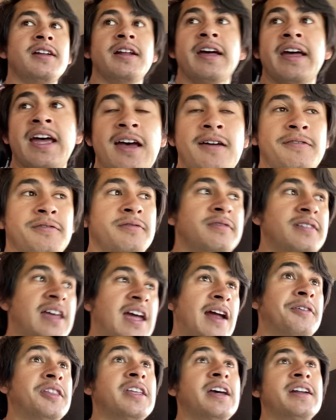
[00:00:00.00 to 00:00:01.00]
I have
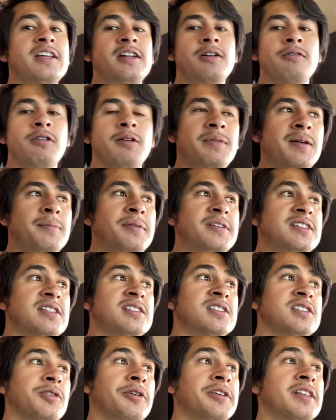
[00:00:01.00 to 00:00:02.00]
everything I need to run my business.
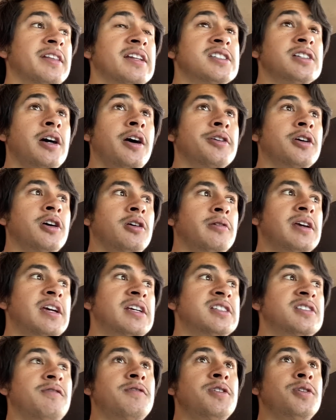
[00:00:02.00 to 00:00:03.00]
The only thing that's ongoing
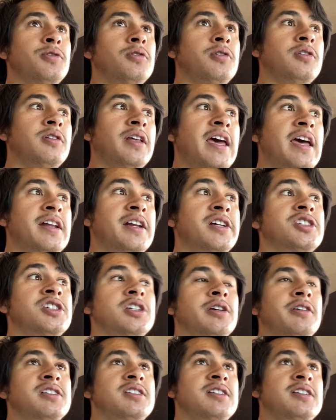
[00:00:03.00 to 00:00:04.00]
is fuel and
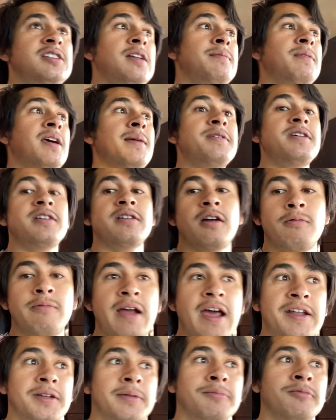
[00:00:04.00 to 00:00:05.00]
insurances, and maybe a
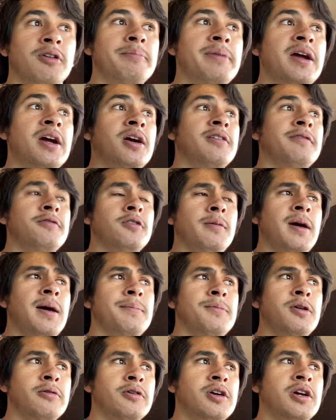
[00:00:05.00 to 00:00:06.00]
random repair for my
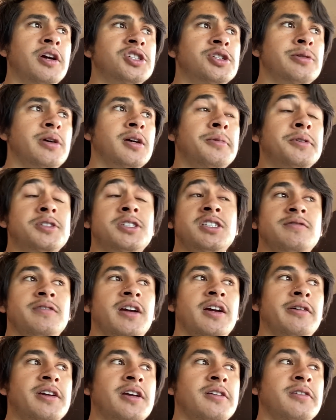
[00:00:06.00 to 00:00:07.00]
mower or truck, which is
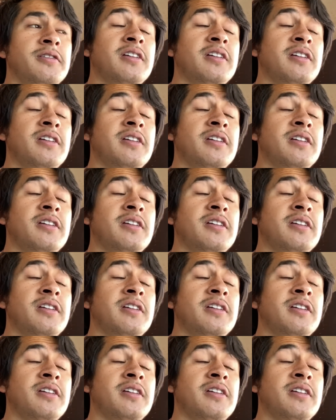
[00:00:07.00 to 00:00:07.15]
very,